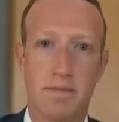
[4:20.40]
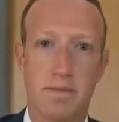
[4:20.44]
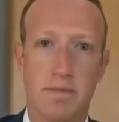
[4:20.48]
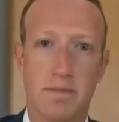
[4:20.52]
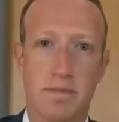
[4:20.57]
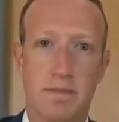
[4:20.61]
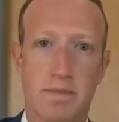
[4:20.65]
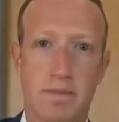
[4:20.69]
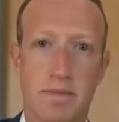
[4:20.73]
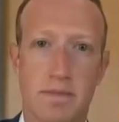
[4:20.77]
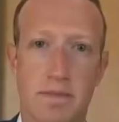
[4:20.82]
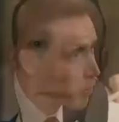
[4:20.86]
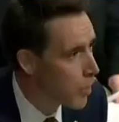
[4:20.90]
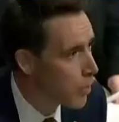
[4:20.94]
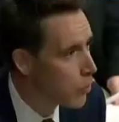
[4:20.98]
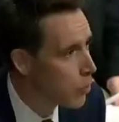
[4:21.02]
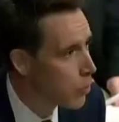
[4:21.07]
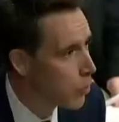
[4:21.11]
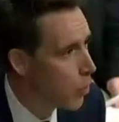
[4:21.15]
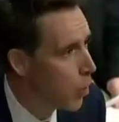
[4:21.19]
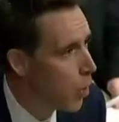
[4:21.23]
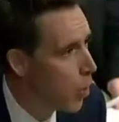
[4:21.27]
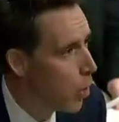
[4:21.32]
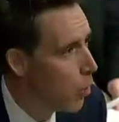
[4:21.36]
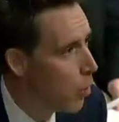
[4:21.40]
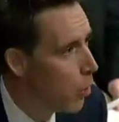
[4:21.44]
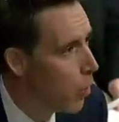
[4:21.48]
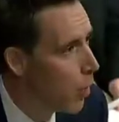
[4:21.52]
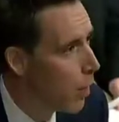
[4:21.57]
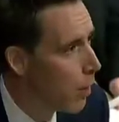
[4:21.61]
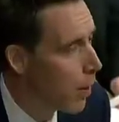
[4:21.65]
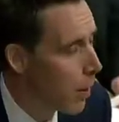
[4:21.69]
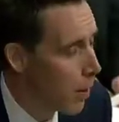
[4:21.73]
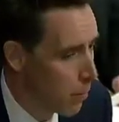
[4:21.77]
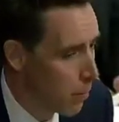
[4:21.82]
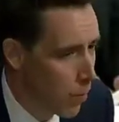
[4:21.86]
Well, yes or no,
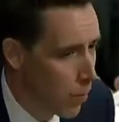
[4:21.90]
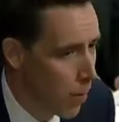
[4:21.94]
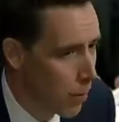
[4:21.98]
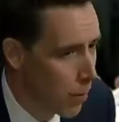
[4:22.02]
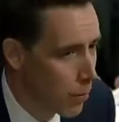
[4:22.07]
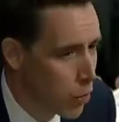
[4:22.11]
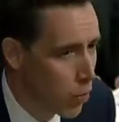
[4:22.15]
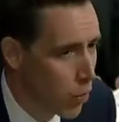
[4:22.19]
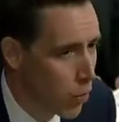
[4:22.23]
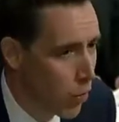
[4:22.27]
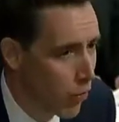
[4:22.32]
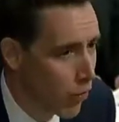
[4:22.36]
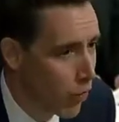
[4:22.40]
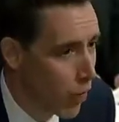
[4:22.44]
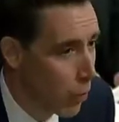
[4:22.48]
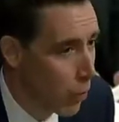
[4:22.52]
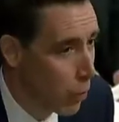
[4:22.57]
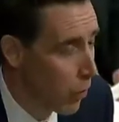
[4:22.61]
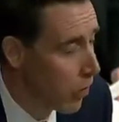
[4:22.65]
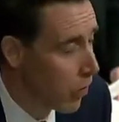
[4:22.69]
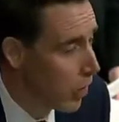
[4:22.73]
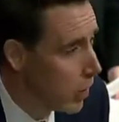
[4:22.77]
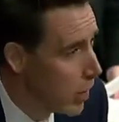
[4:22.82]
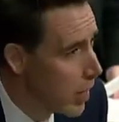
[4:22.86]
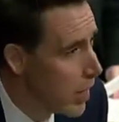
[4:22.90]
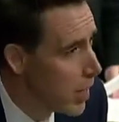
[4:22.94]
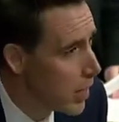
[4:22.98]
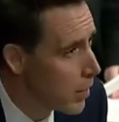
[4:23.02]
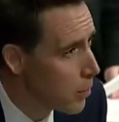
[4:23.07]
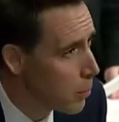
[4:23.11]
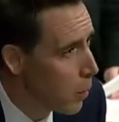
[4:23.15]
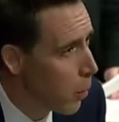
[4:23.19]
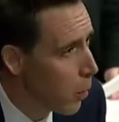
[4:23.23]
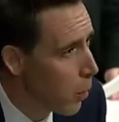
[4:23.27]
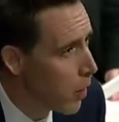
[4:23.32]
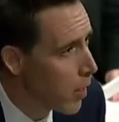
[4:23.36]
I'm sure you can follow up with the
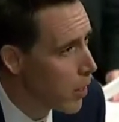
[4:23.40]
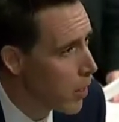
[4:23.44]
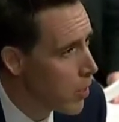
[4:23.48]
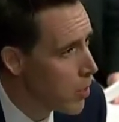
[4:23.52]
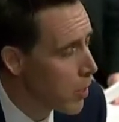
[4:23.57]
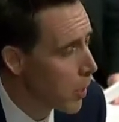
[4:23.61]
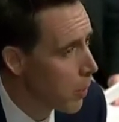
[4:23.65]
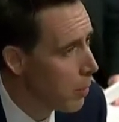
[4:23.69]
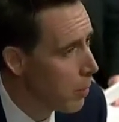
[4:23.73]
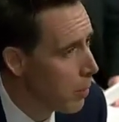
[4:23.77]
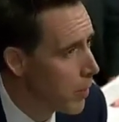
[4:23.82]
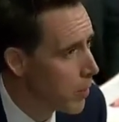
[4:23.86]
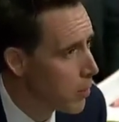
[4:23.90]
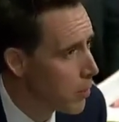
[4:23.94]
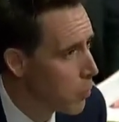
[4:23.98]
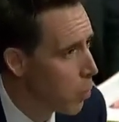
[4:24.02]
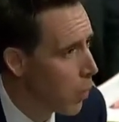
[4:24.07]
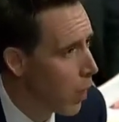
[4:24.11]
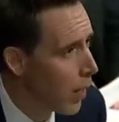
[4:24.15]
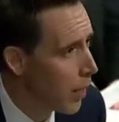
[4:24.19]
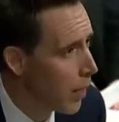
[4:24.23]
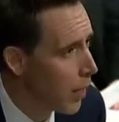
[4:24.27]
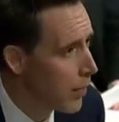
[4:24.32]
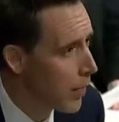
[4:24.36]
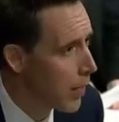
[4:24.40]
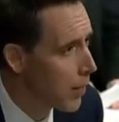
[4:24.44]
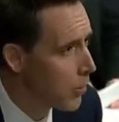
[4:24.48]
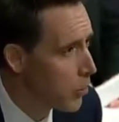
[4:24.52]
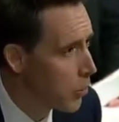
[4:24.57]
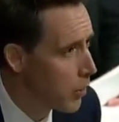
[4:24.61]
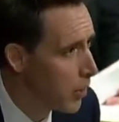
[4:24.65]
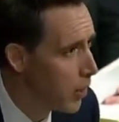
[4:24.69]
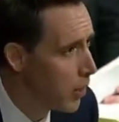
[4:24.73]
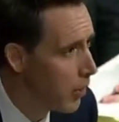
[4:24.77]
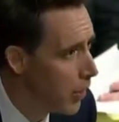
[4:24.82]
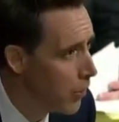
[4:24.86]
list, but why don't you commit while I've got
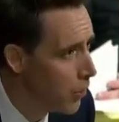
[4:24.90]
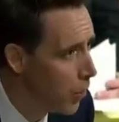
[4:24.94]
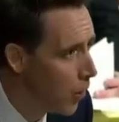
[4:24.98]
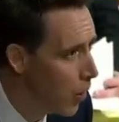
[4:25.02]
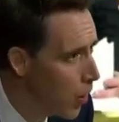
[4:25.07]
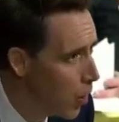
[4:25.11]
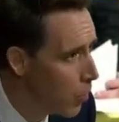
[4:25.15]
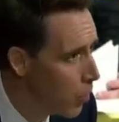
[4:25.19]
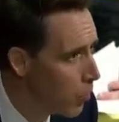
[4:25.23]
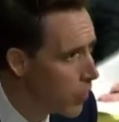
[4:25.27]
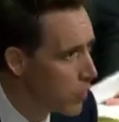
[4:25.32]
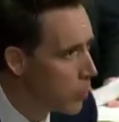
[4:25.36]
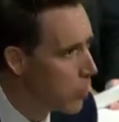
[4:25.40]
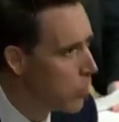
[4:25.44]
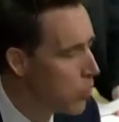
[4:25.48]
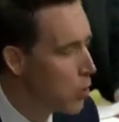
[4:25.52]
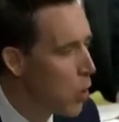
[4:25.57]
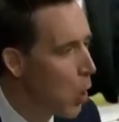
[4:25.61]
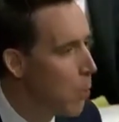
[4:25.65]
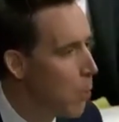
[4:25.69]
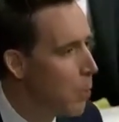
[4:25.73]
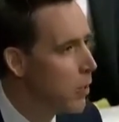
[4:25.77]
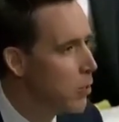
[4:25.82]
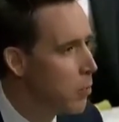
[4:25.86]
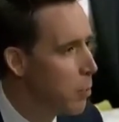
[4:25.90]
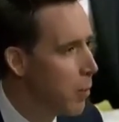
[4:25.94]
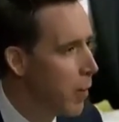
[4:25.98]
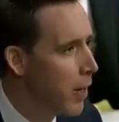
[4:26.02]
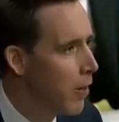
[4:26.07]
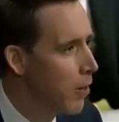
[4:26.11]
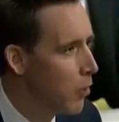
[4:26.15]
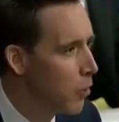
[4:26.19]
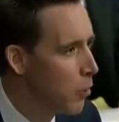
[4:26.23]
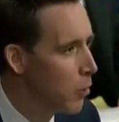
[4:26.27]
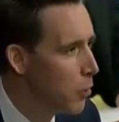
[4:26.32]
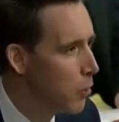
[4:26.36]
you here under oath? It's so much
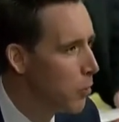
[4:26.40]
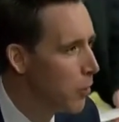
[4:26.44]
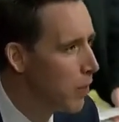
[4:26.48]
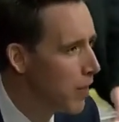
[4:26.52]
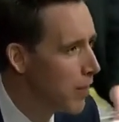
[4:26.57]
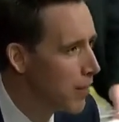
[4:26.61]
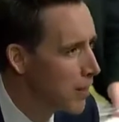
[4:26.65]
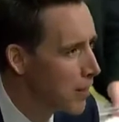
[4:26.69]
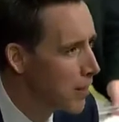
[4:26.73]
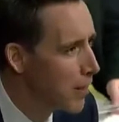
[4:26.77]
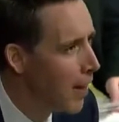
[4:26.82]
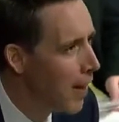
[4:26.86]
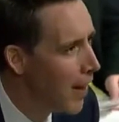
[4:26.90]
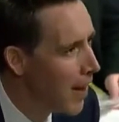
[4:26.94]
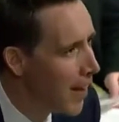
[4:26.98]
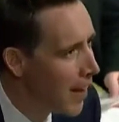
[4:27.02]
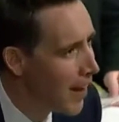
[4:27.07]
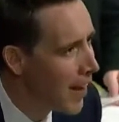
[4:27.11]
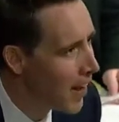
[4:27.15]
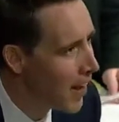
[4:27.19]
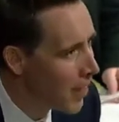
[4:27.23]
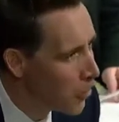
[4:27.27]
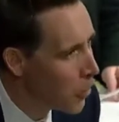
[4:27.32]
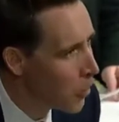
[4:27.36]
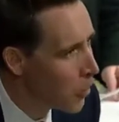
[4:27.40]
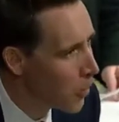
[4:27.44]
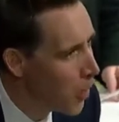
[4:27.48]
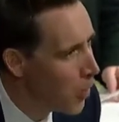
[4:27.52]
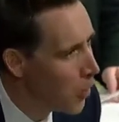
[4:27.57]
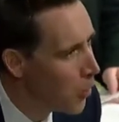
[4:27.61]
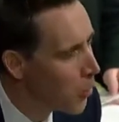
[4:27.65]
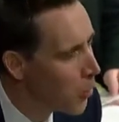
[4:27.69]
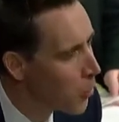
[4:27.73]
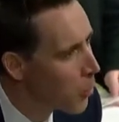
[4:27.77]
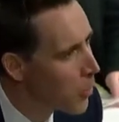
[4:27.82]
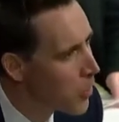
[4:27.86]
better to do this under
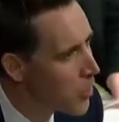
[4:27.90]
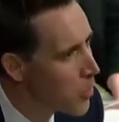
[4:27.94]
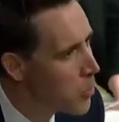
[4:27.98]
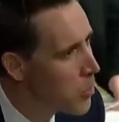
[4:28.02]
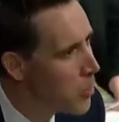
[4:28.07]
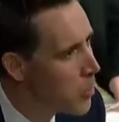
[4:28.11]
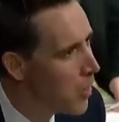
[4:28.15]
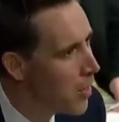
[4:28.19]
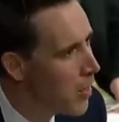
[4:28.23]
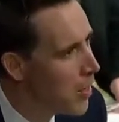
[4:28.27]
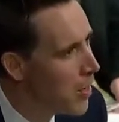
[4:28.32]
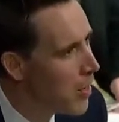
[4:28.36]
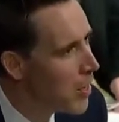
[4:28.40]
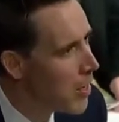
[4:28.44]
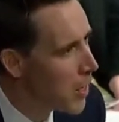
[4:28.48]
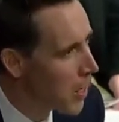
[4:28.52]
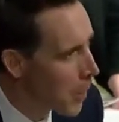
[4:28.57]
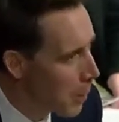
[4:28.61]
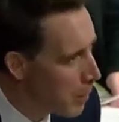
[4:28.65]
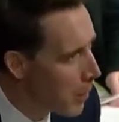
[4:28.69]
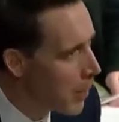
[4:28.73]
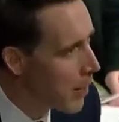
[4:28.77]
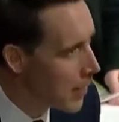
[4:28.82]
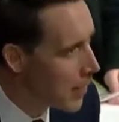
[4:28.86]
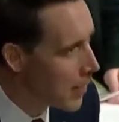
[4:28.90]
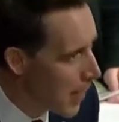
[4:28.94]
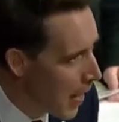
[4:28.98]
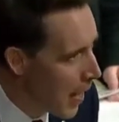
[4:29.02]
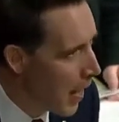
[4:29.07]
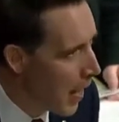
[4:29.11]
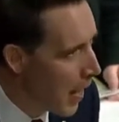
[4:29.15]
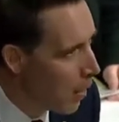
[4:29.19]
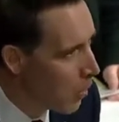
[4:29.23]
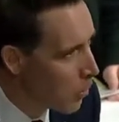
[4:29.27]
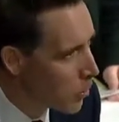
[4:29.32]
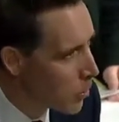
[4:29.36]
oath. Will you commit
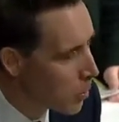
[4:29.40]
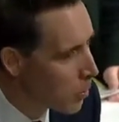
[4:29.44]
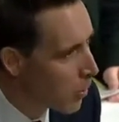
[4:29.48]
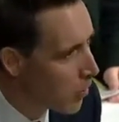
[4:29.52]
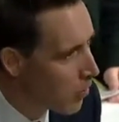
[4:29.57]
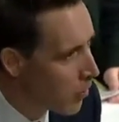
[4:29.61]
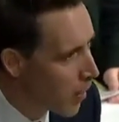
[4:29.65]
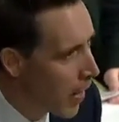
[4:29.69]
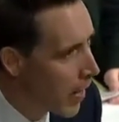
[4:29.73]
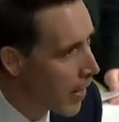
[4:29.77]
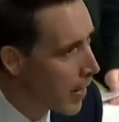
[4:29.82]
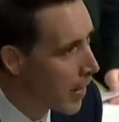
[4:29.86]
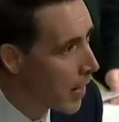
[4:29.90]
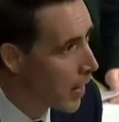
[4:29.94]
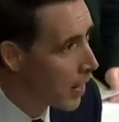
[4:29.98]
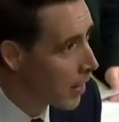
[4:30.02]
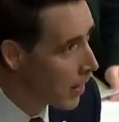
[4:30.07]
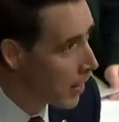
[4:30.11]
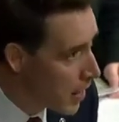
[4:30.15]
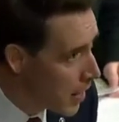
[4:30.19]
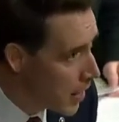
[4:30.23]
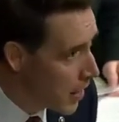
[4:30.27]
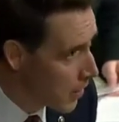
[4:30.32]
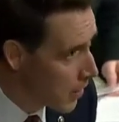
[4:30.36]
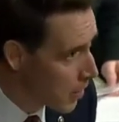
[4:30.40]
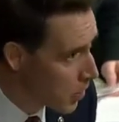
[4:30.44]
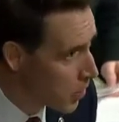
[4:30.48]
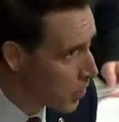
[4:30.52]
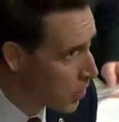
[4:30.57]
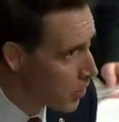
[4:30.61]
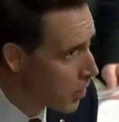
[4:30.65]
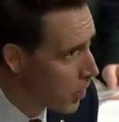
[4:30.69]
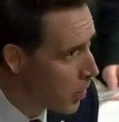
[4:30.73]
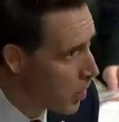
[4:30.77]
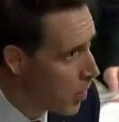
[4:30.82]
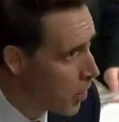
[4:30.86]
now to providing a
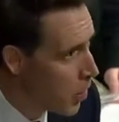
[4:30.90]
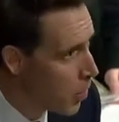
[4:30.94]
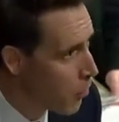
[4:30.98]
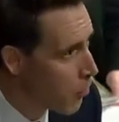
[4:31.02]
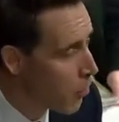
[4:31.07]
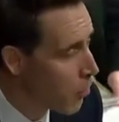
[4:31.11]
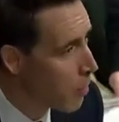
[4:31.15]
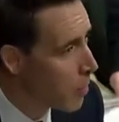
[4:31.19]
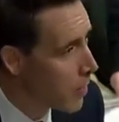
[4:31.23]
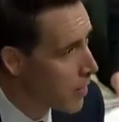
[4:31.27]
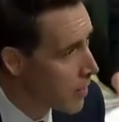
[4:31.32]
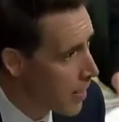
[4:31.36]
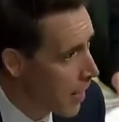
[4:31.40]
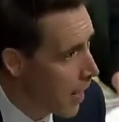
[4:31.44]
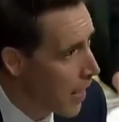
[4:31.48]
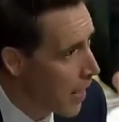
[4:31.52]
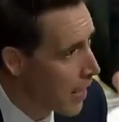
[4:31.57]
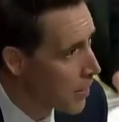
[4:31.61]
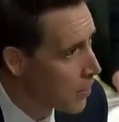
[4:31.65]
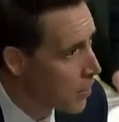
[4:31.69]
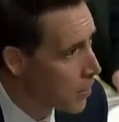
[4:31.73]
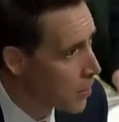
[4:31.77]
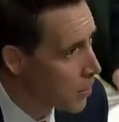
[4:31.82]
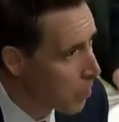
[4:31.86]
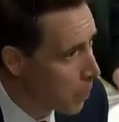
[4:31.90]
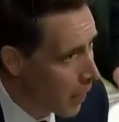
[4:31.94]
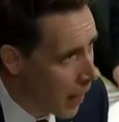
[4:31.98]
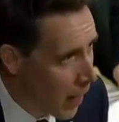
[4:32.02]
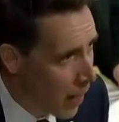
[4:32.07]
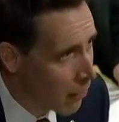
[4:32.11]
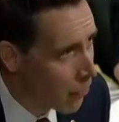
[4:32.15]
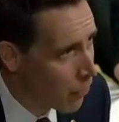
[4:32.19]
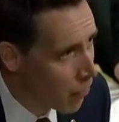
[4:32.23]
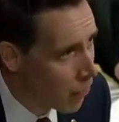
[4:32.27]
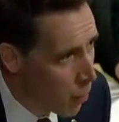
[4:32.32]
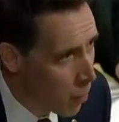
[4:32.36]
list from the Tasks
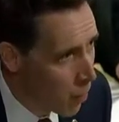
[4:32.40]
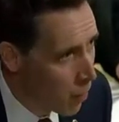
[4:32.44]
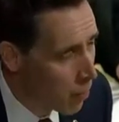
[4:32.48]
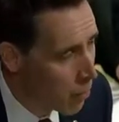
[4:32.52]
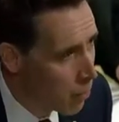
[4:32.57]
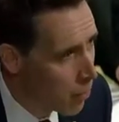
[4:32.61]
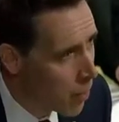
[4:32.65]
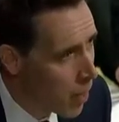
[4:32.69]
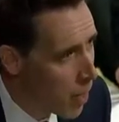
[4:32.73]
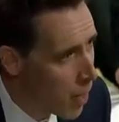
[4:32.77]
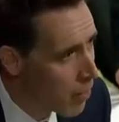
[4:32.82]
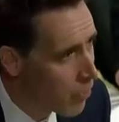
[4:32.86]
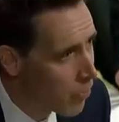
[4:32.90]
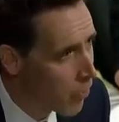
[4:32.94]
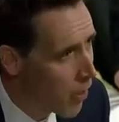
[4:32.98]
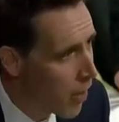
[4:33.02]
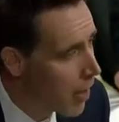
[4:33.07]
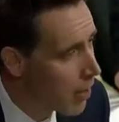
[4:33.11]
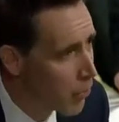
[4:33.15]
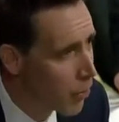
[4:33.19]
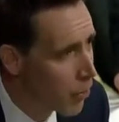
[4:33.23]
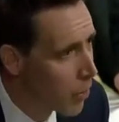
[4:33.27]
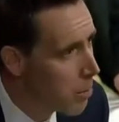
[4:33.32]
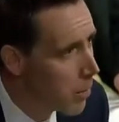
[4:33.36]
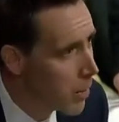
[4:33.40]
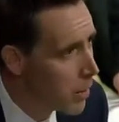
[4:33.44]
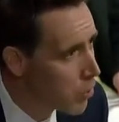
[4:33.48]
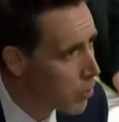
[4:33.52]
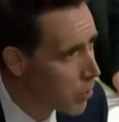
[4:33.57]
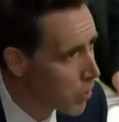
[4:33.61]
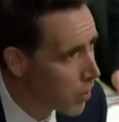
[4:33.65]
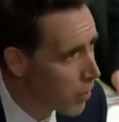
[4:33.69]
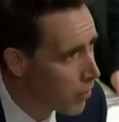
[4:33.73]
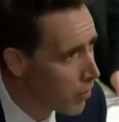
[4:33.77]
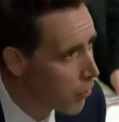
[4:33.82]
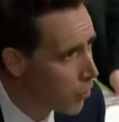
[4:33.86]
platform of every
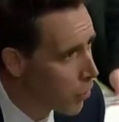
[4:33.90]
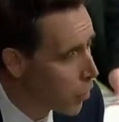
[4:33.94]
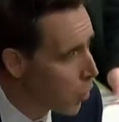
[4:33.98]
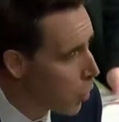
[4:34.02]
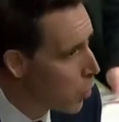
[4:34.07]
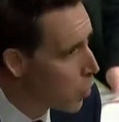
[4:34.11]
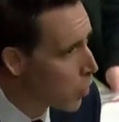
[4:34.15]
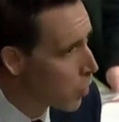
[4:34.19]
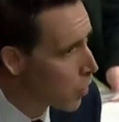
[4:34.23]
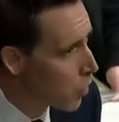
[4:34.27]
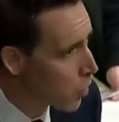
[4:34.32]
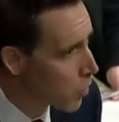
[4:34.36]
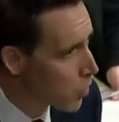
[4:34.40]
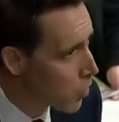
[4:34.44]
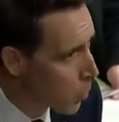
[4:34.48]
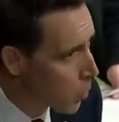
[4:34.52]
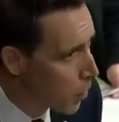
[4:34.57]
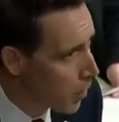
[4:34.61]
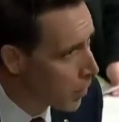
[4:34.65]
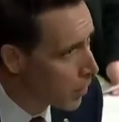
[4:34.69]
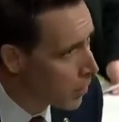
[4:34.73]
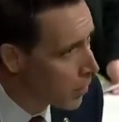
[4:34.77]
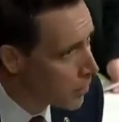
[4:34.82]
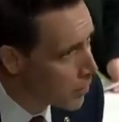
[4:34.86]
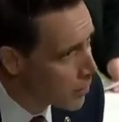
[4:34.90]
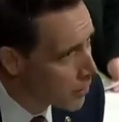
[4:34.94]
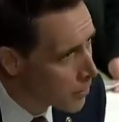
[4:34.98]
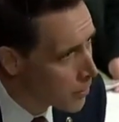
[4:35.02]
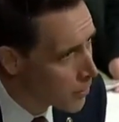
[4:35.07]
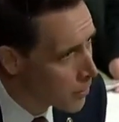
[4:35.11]
mention of Google or Twitter?